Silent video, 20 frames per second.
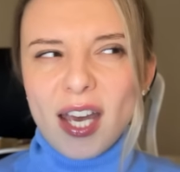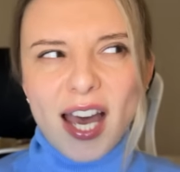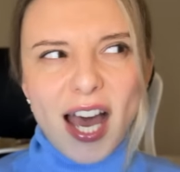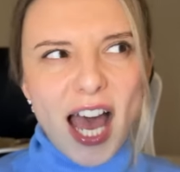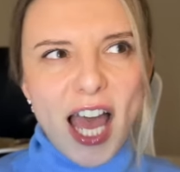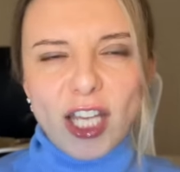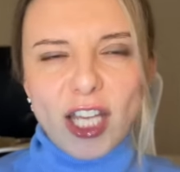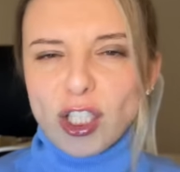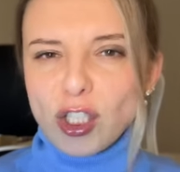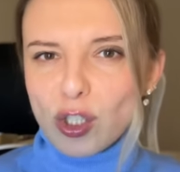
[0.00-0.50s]

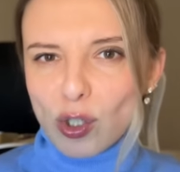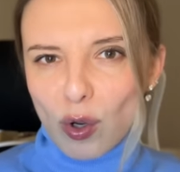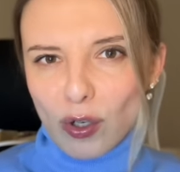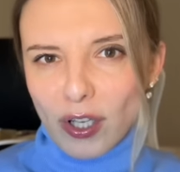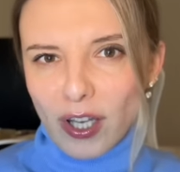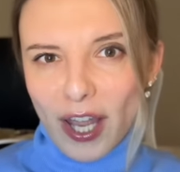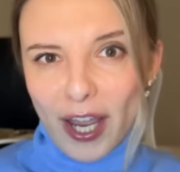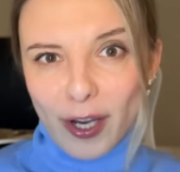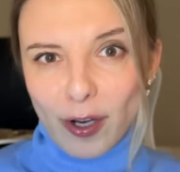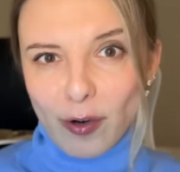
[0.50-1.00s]
I
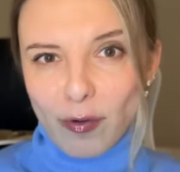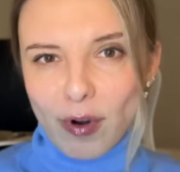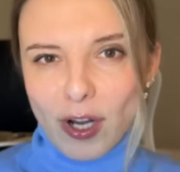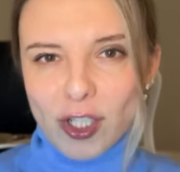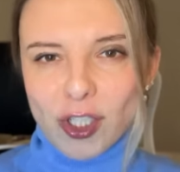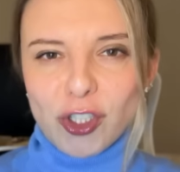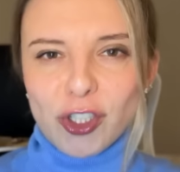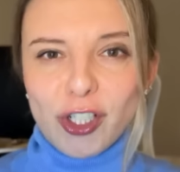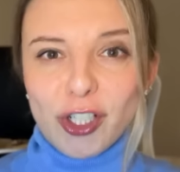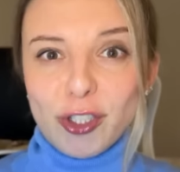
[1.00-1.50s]
don't like
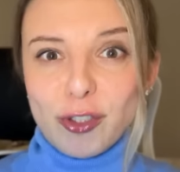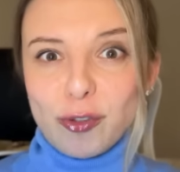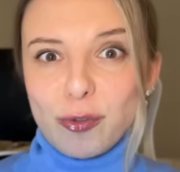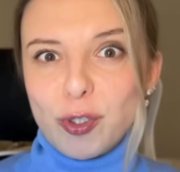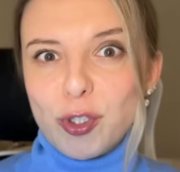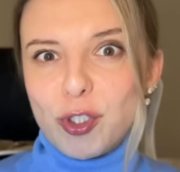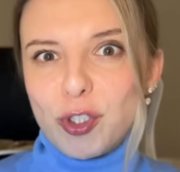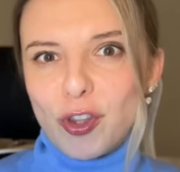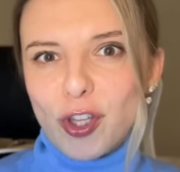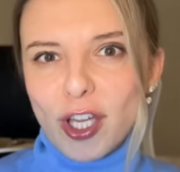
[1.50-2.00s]
Russian
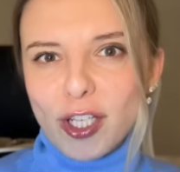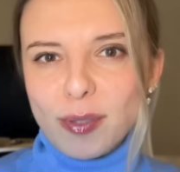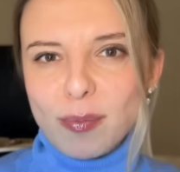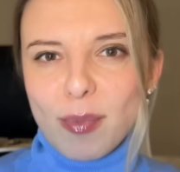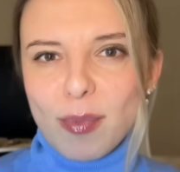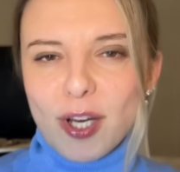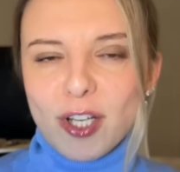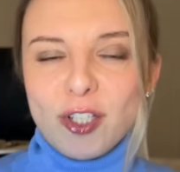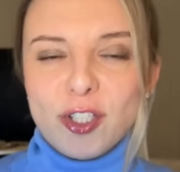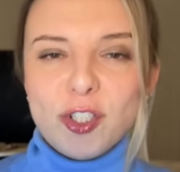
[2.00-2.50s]
literature that
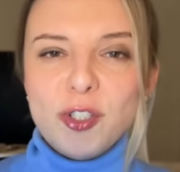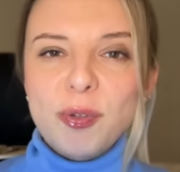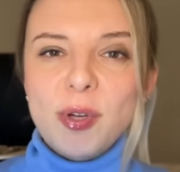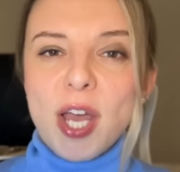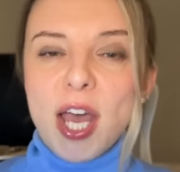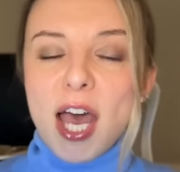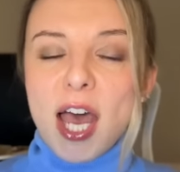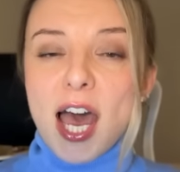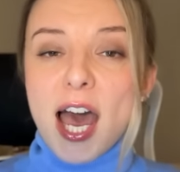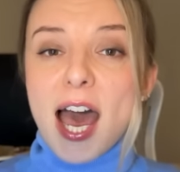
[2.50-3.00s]
much.
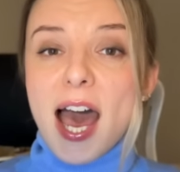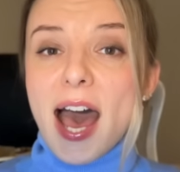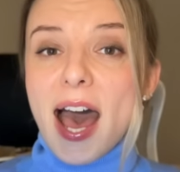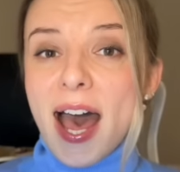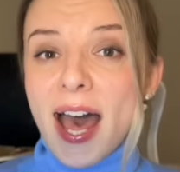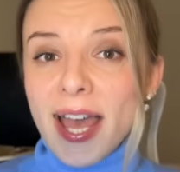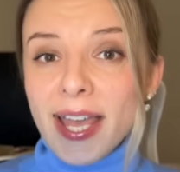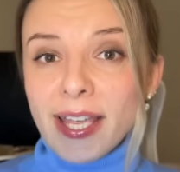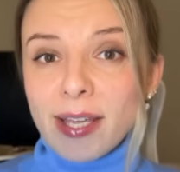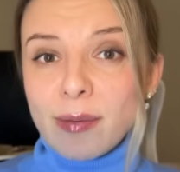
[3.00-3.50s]

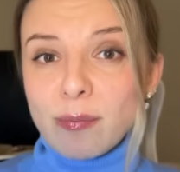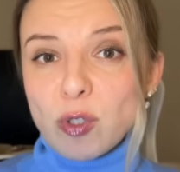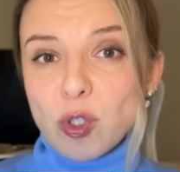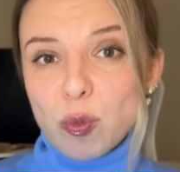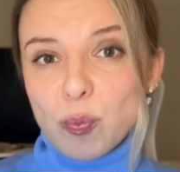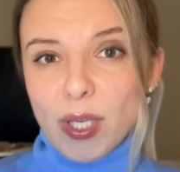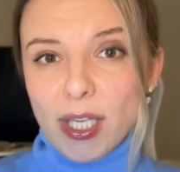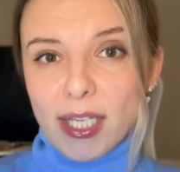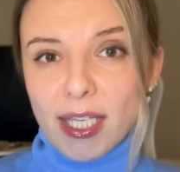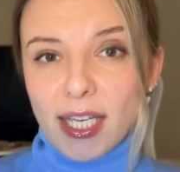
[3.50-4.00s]
I am
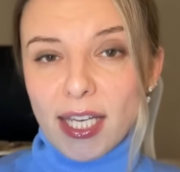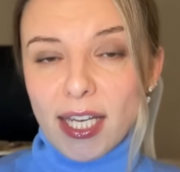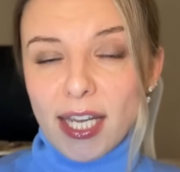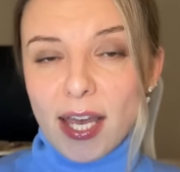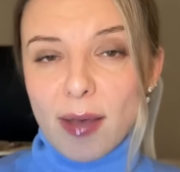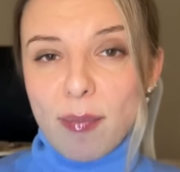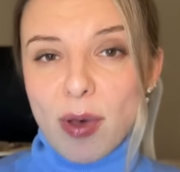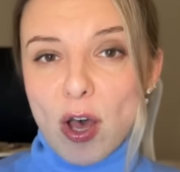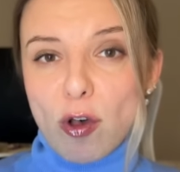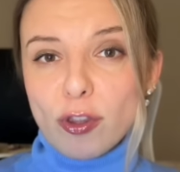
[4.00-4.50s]
speaking
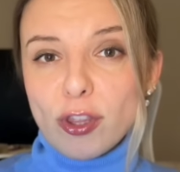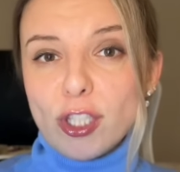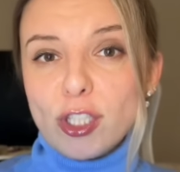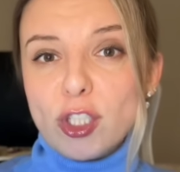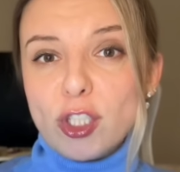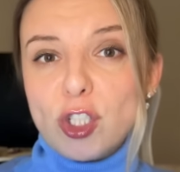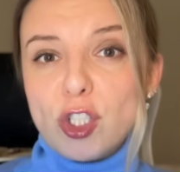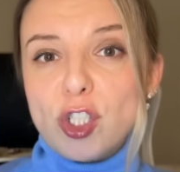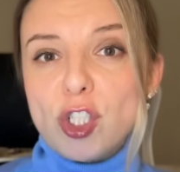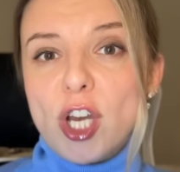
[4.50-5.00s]
about the
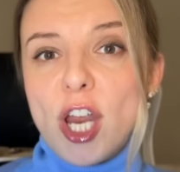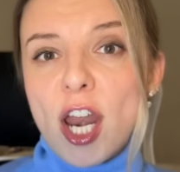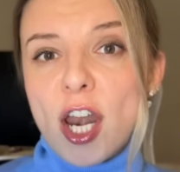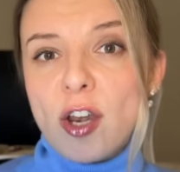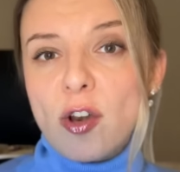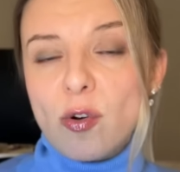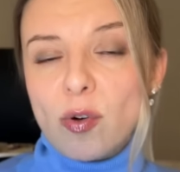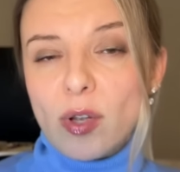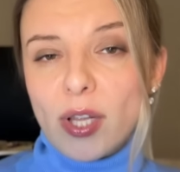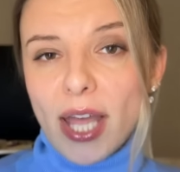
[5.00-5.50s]

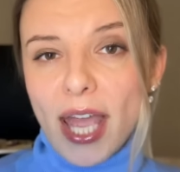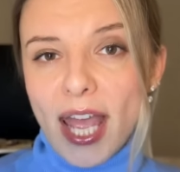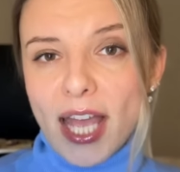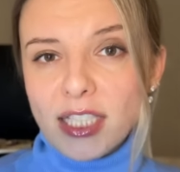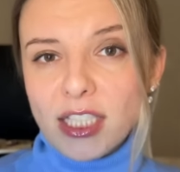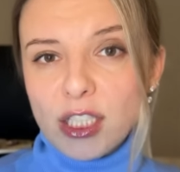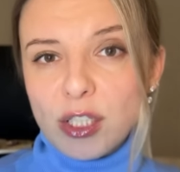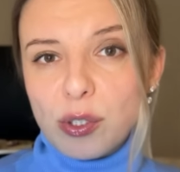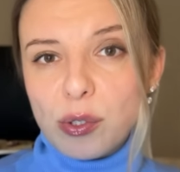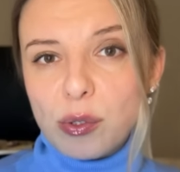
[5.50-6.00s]
general
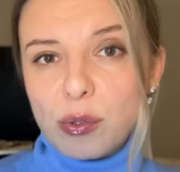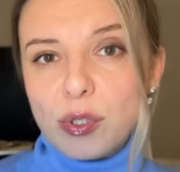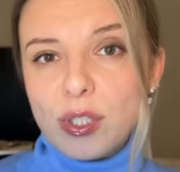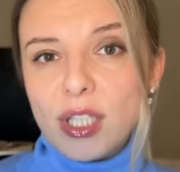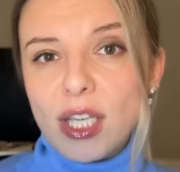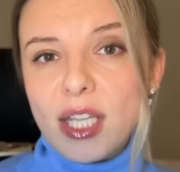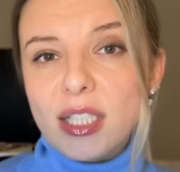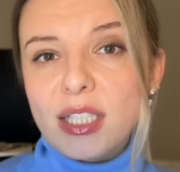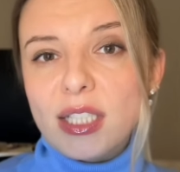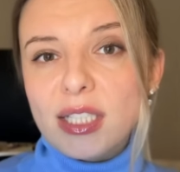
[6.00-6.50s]
attitudes
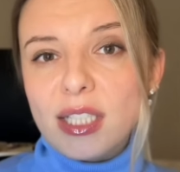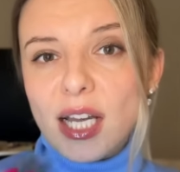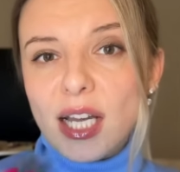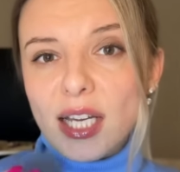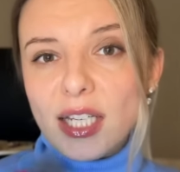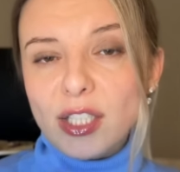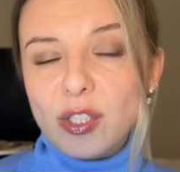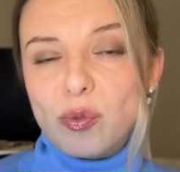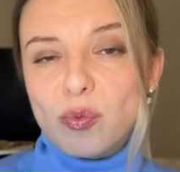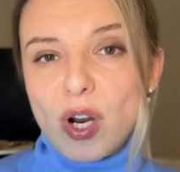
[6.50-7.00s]

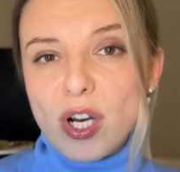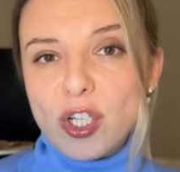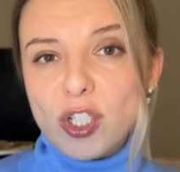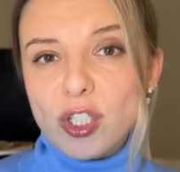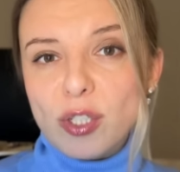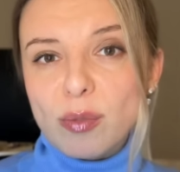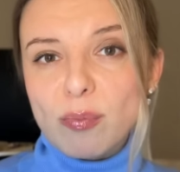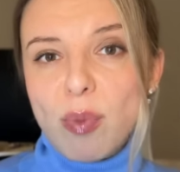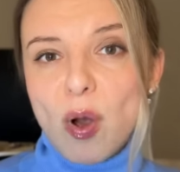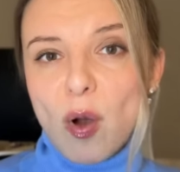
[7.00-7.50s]
inside the
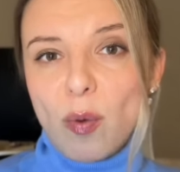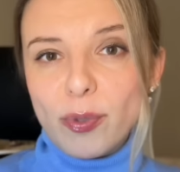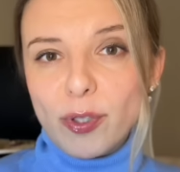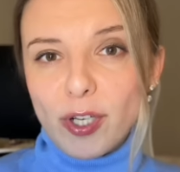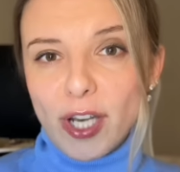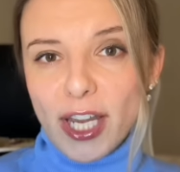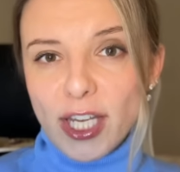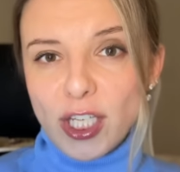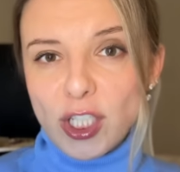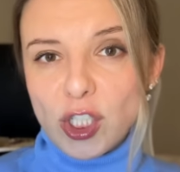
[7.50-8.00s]
Russian
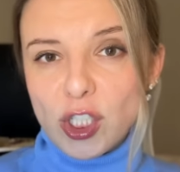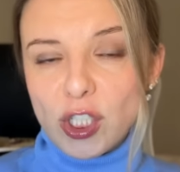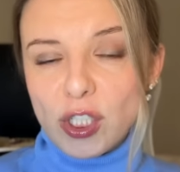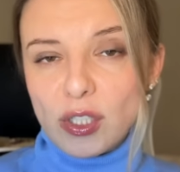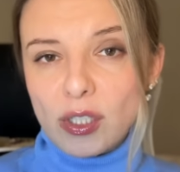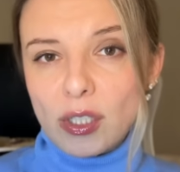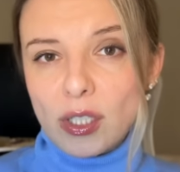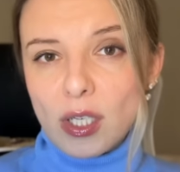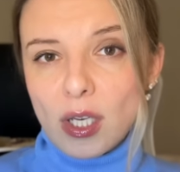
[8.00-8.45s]
population.